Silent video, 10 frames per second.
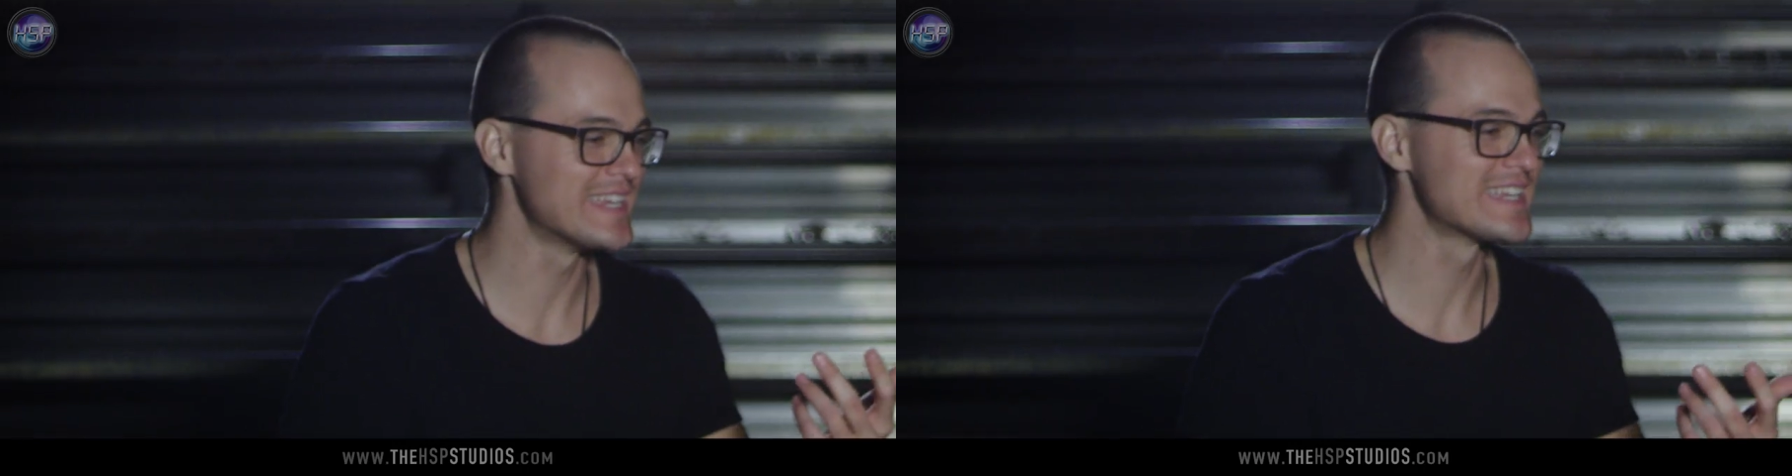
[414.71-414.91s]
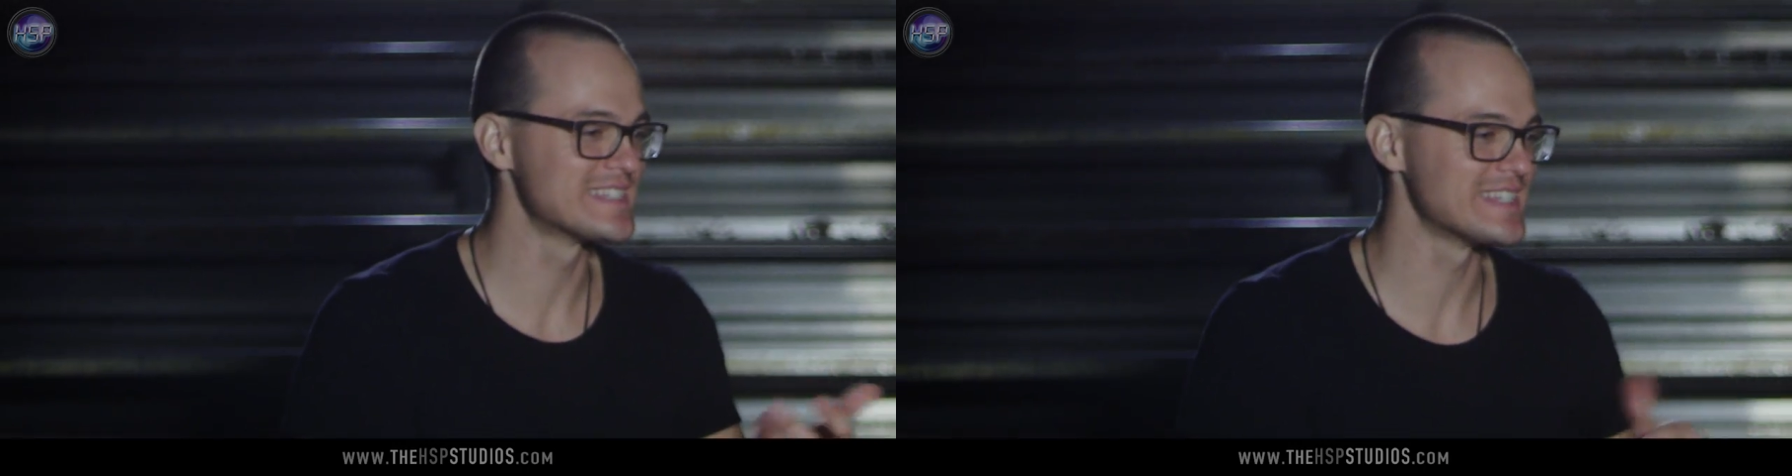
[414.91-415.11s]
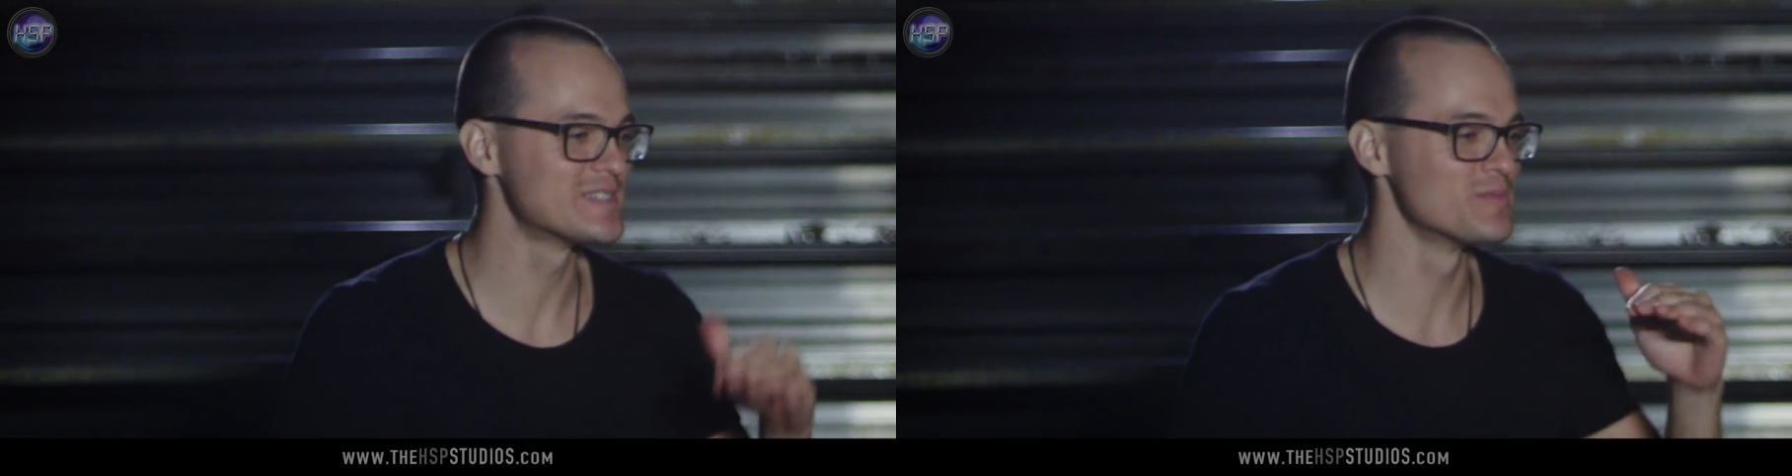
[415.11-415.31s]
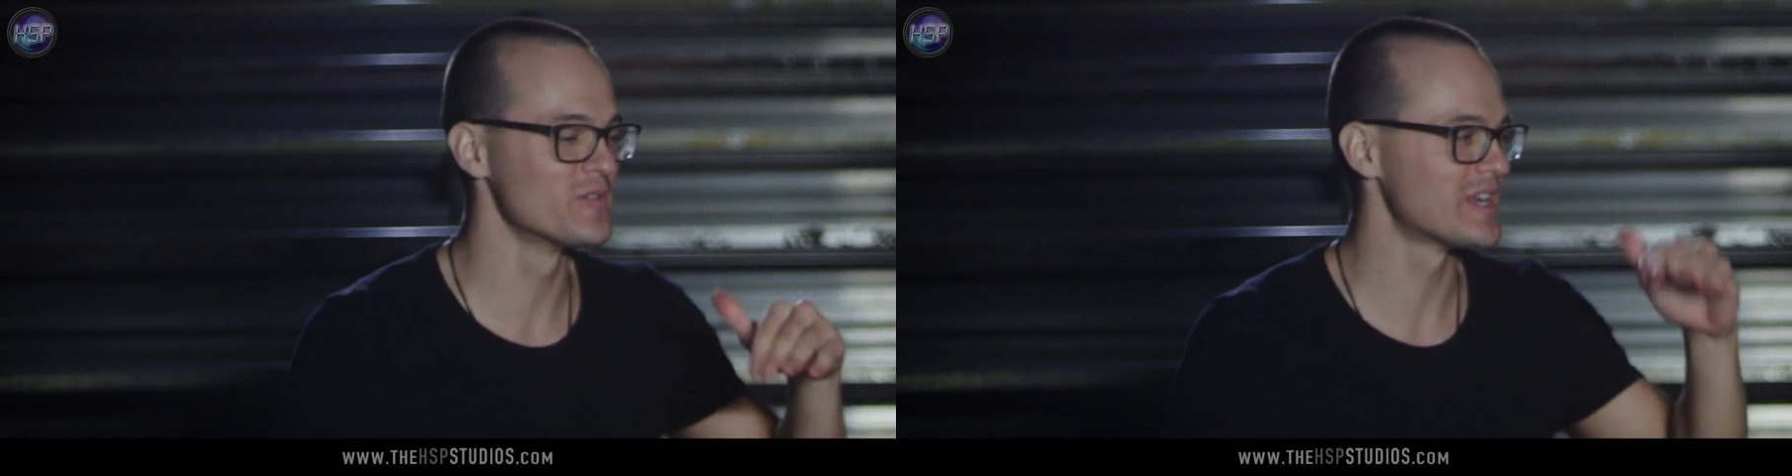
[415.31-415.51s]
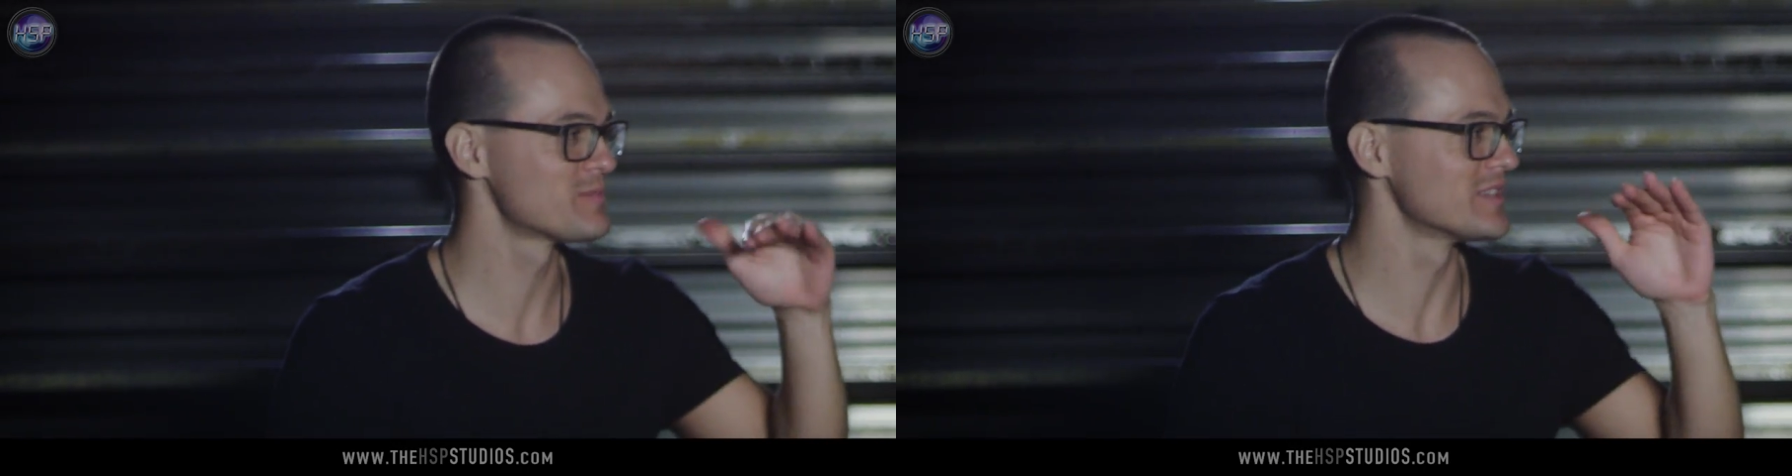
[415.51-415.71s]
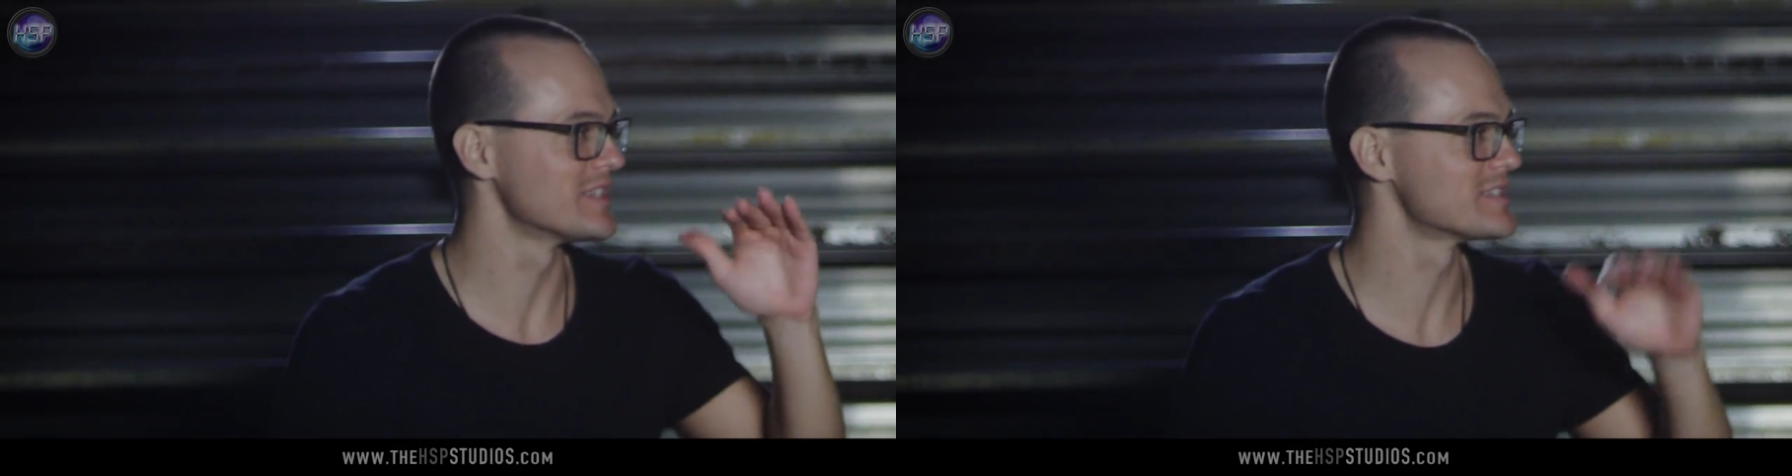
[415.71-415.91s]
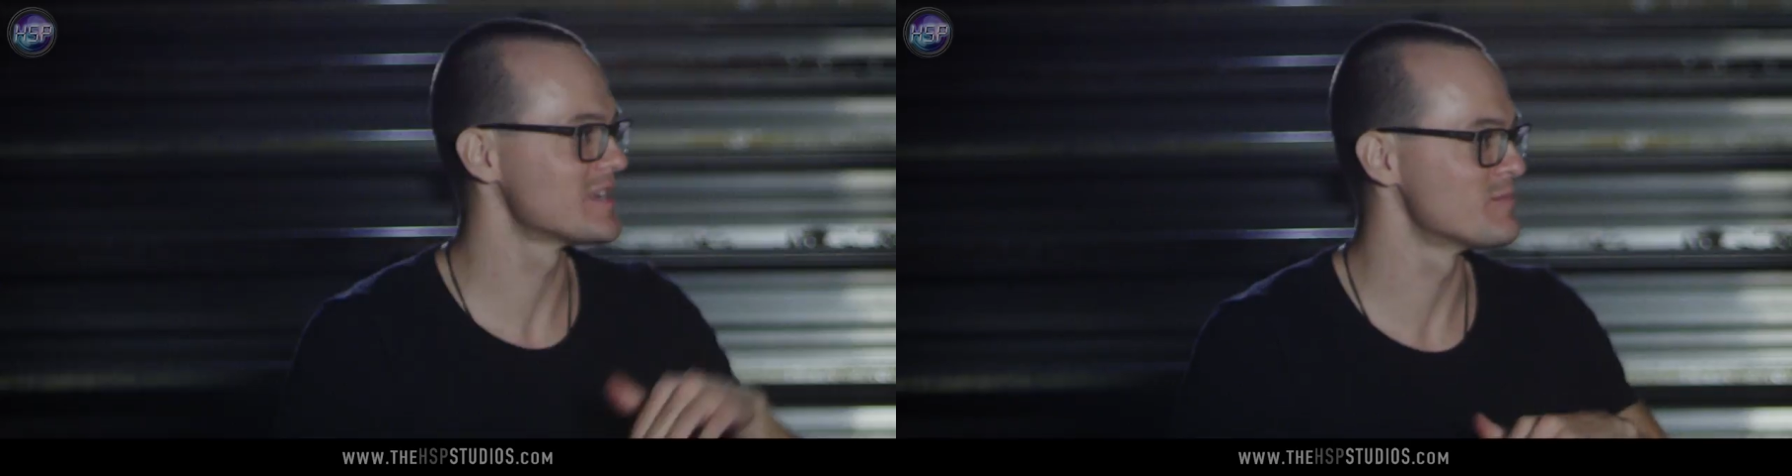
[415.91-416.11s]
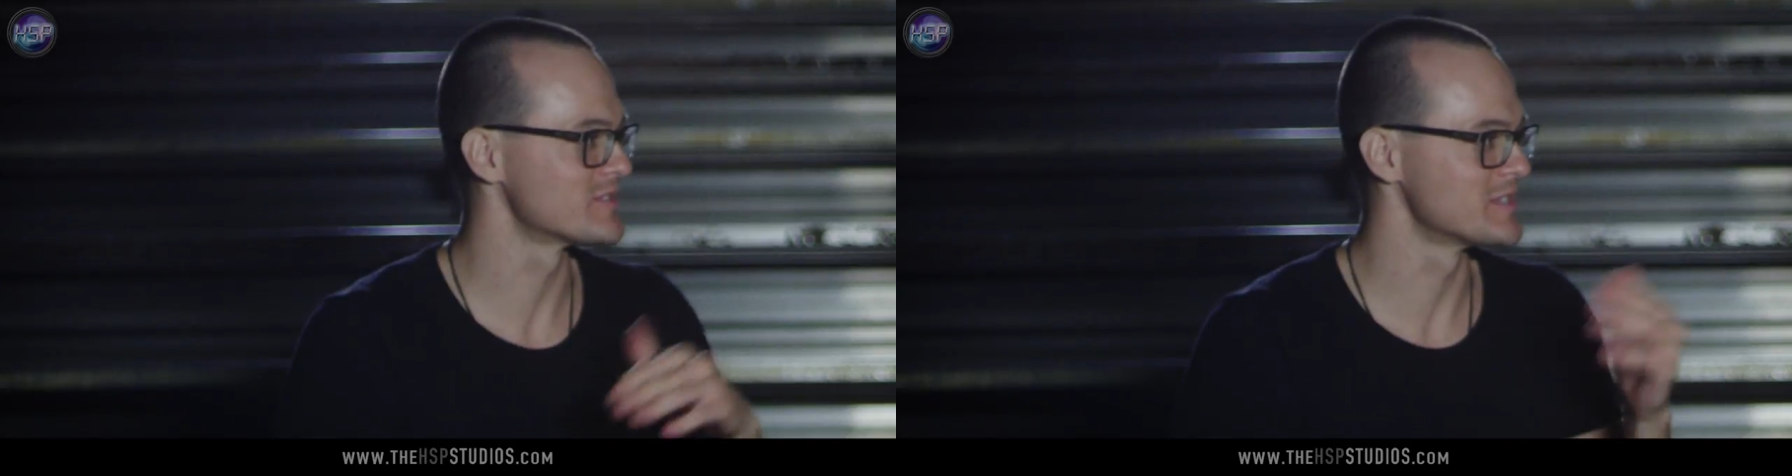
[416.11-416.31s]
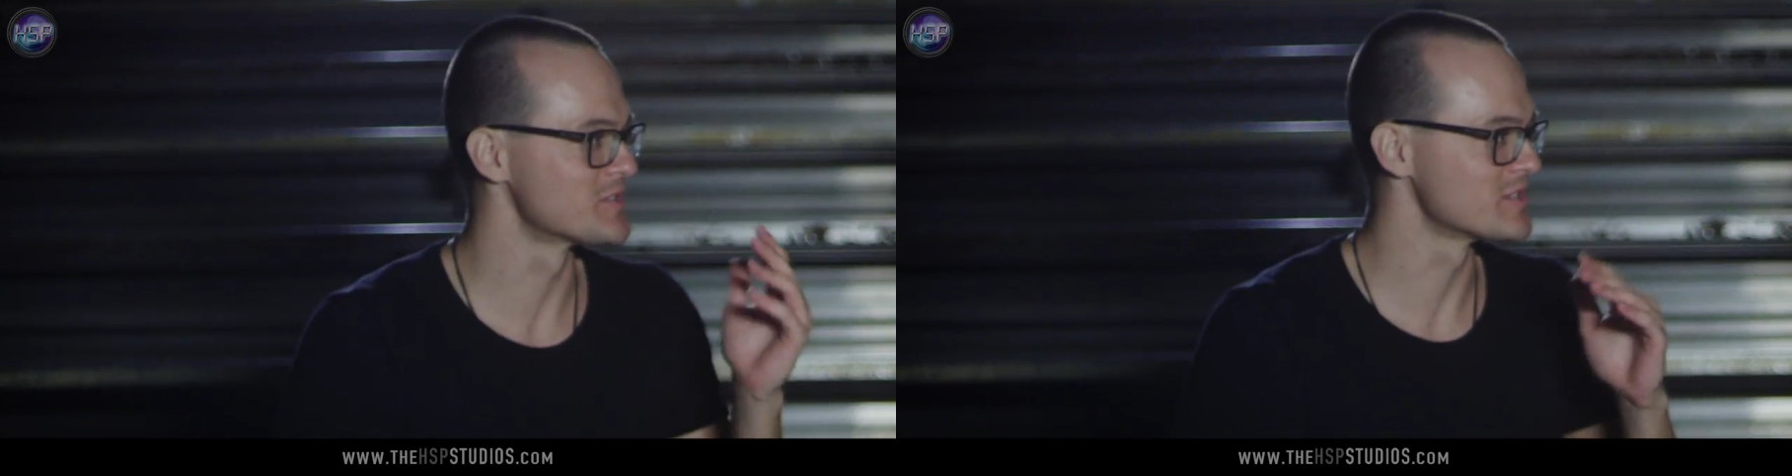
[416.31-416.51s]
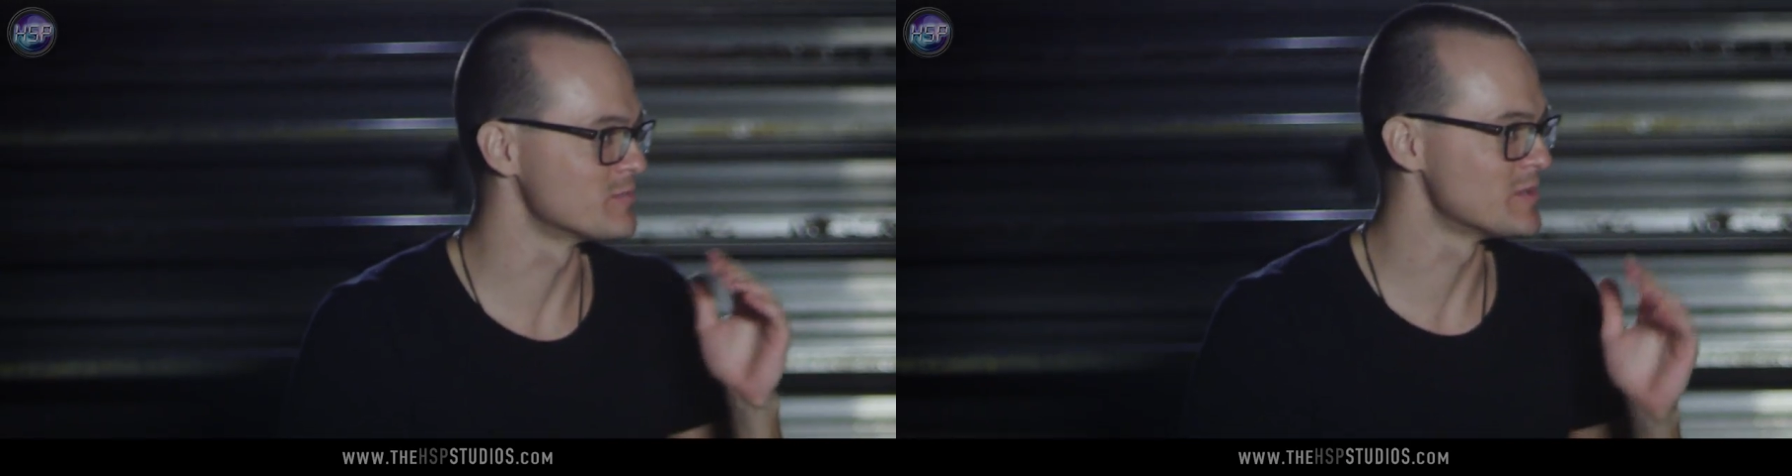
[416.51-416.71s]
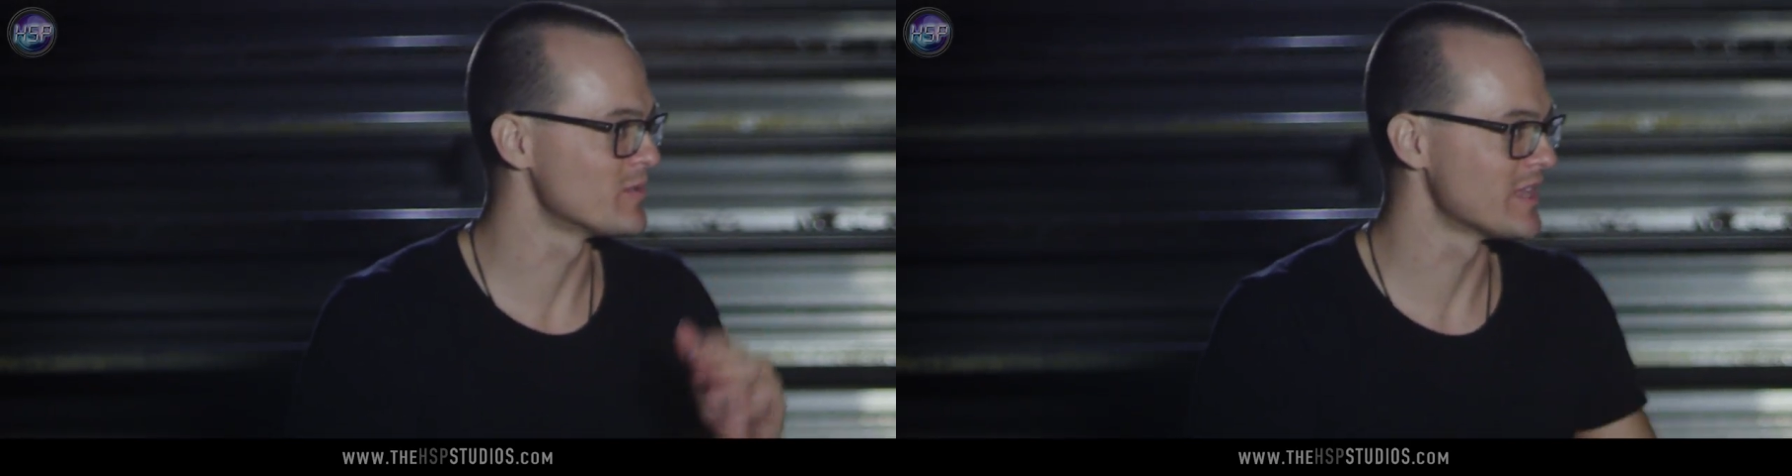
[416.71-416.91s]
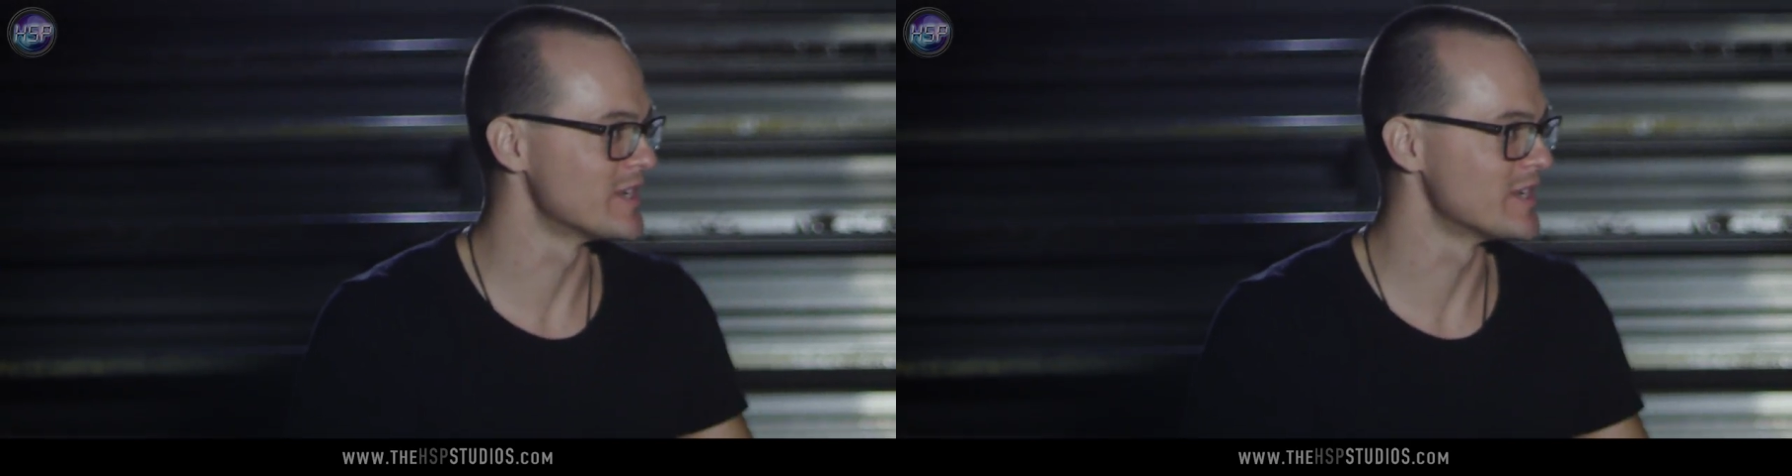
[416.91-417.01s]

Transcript: he's moving up the list on most interesting people I